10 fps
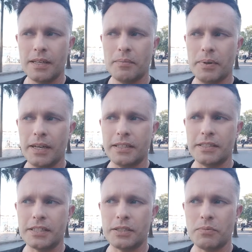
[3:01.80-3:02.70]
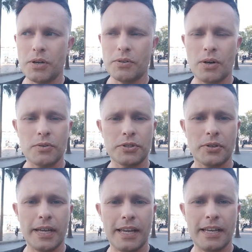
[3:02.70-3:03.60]
but she won't hold
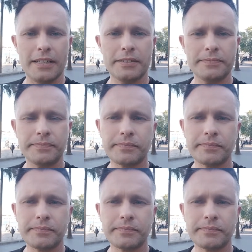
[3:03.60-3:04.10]
your hand